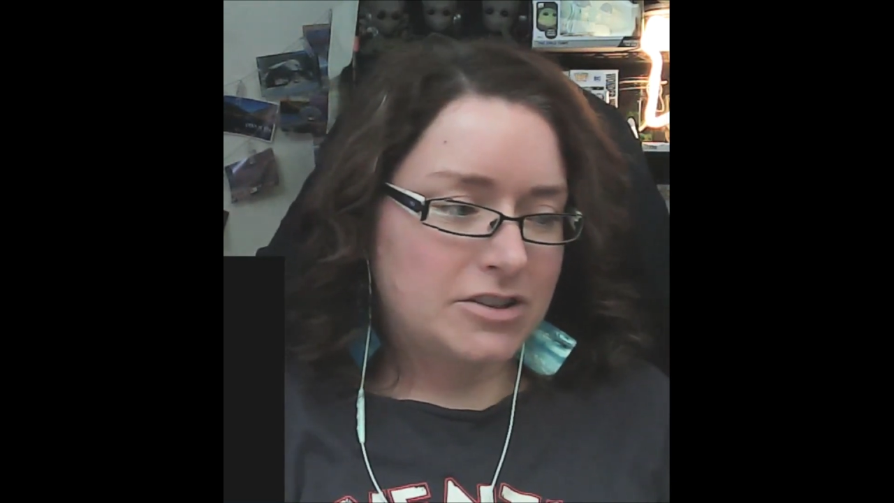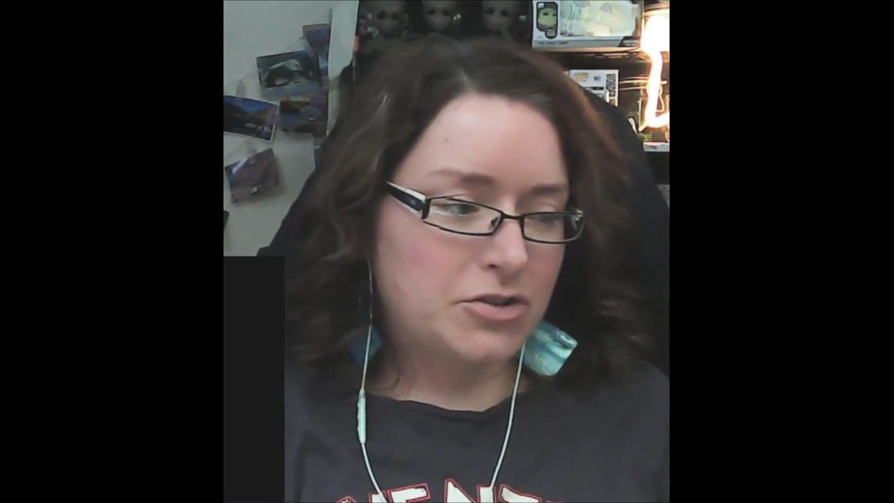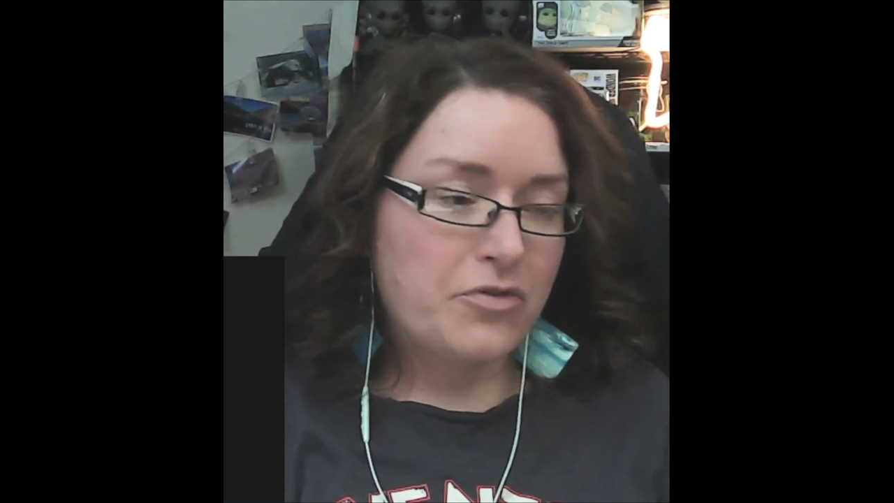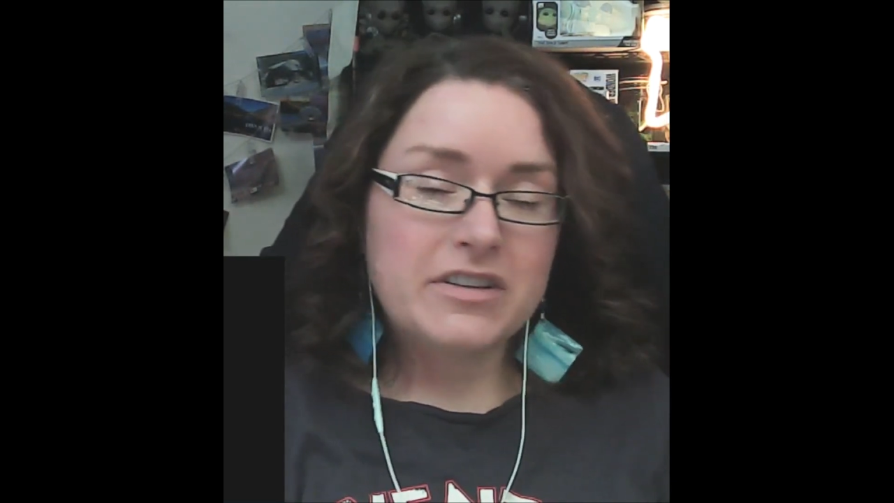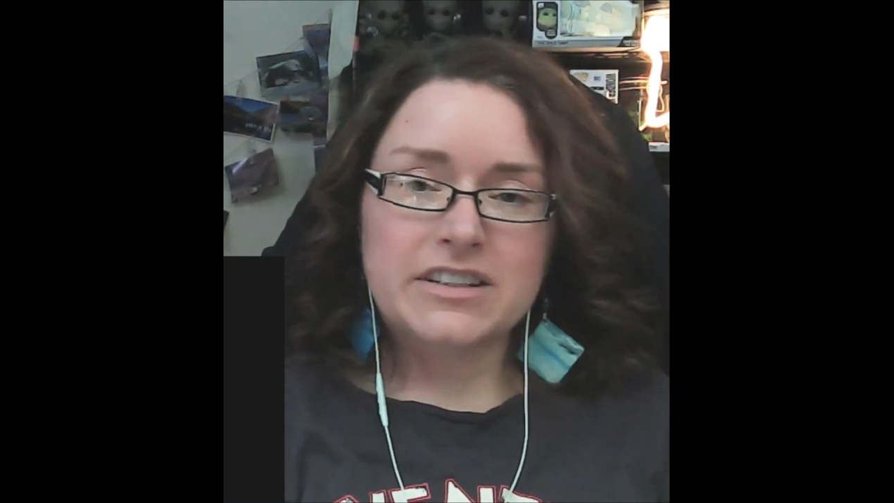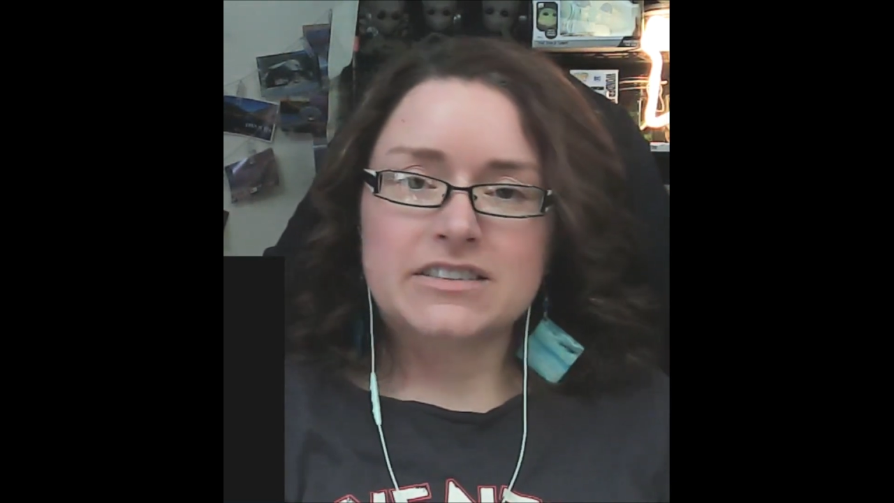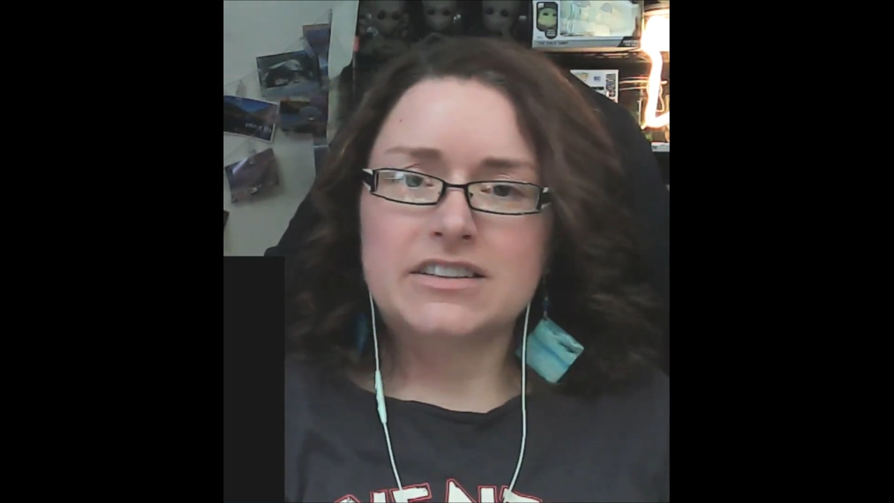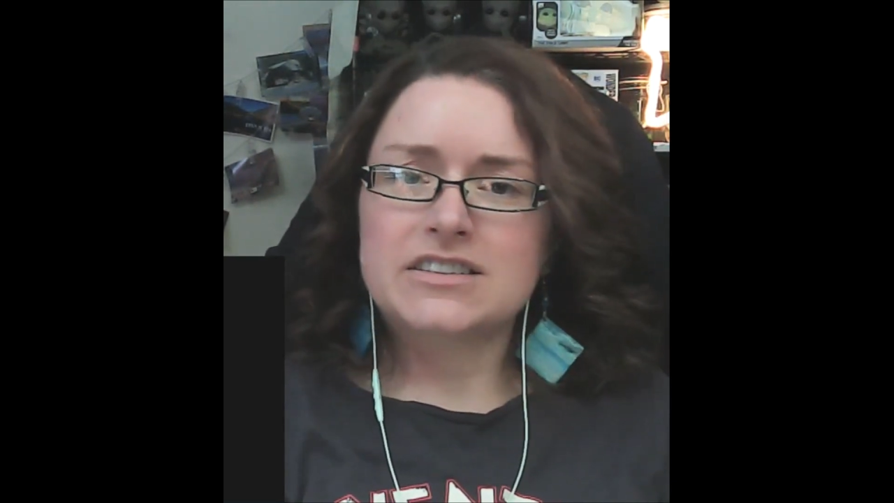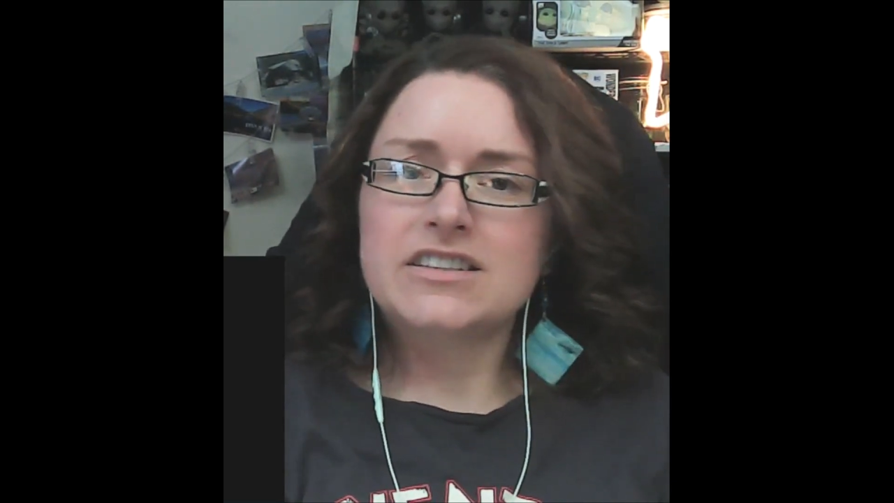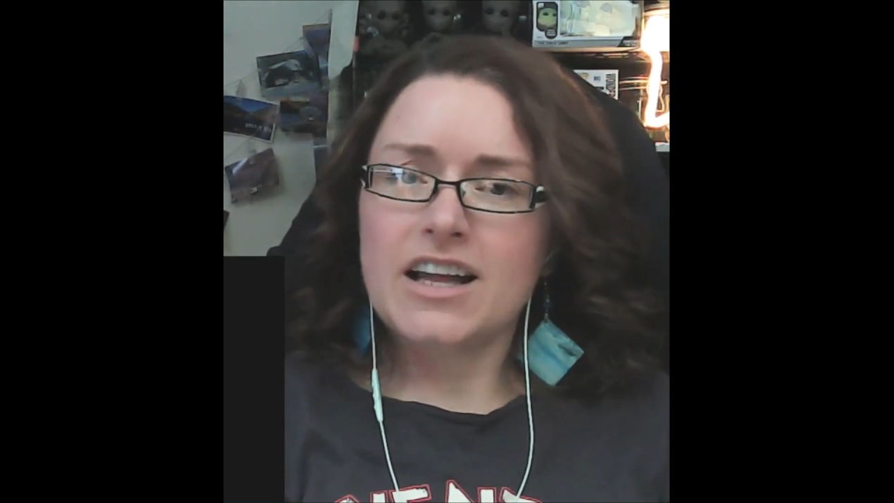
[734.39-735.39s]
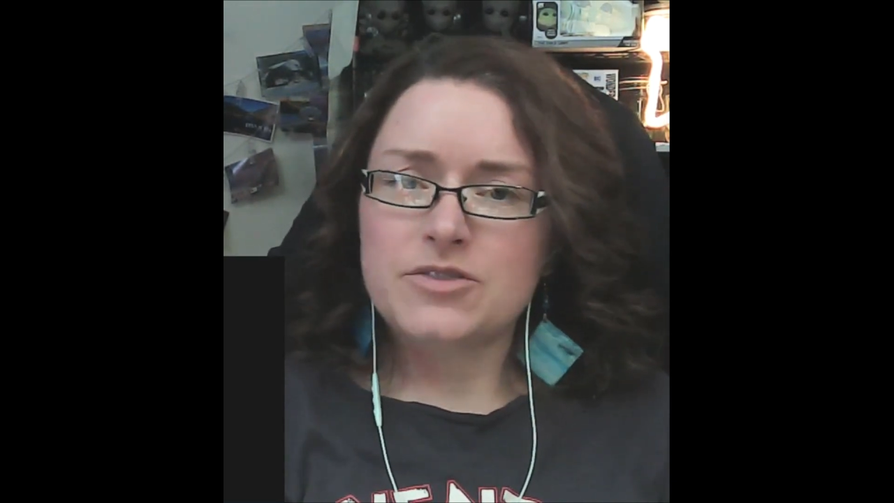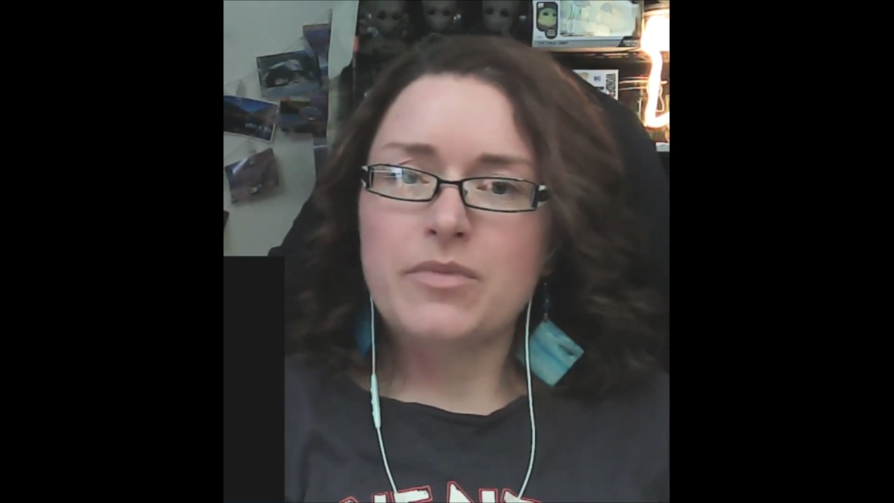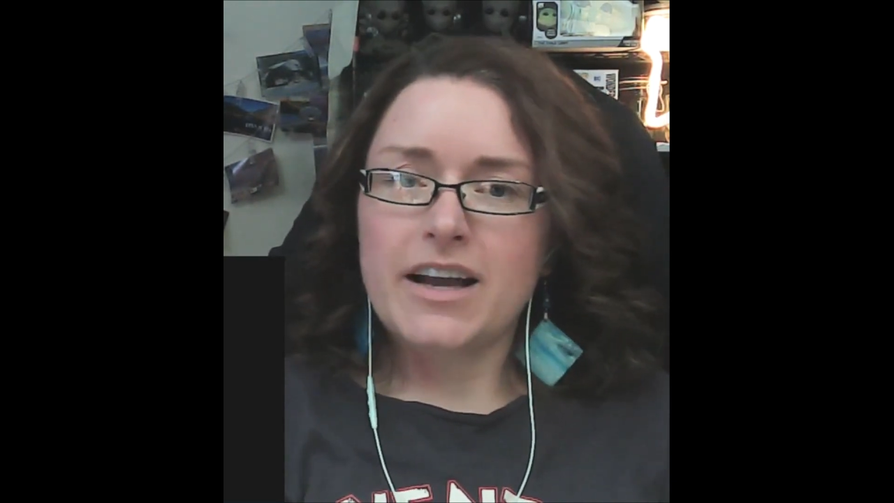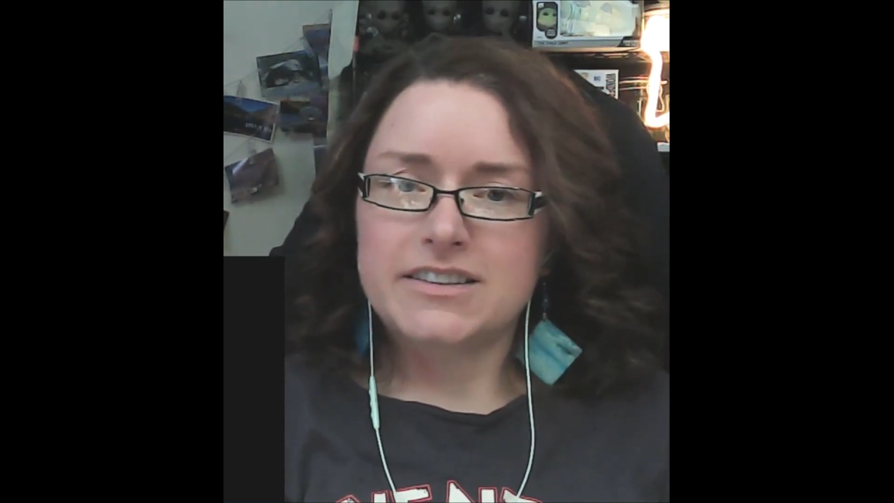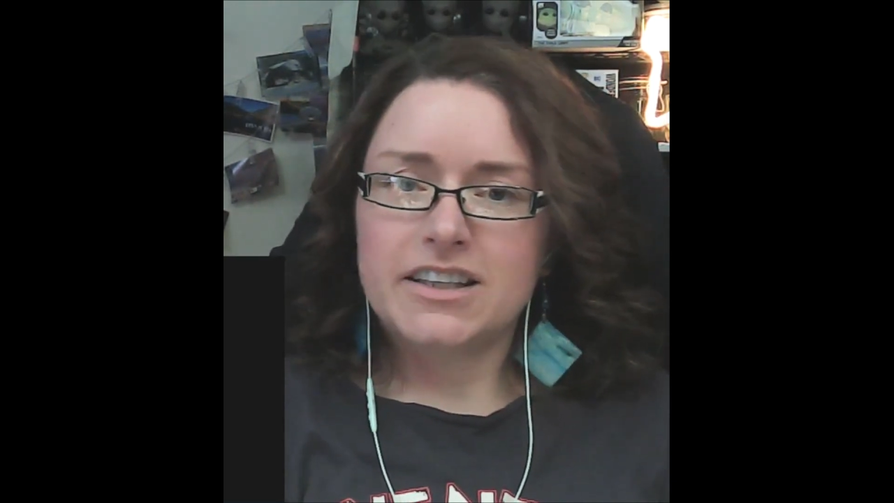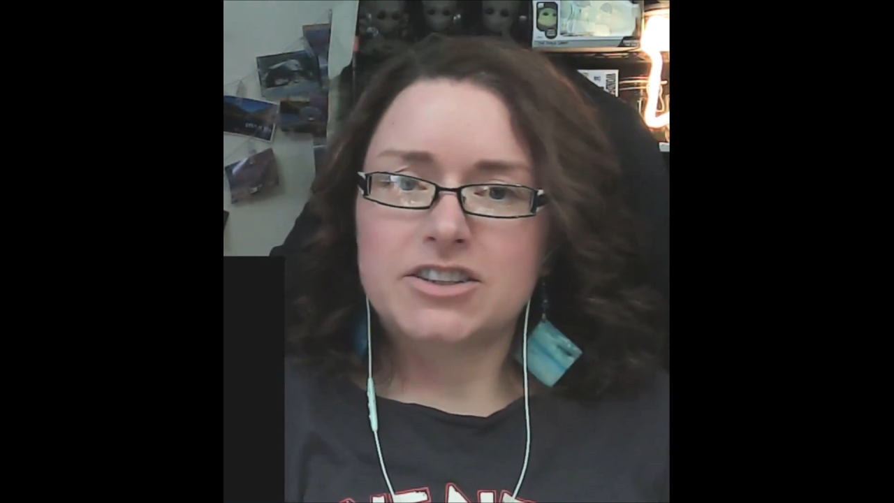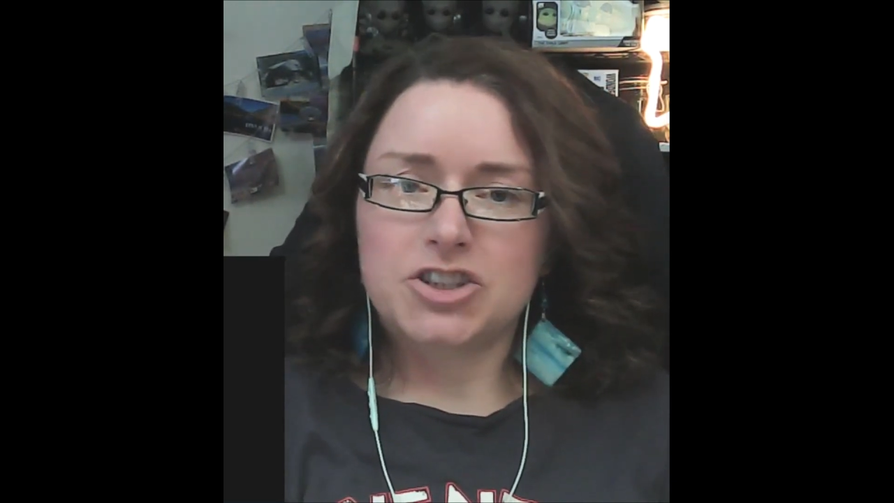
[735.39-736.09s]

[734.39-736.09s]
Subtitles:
so physics, it's not my thing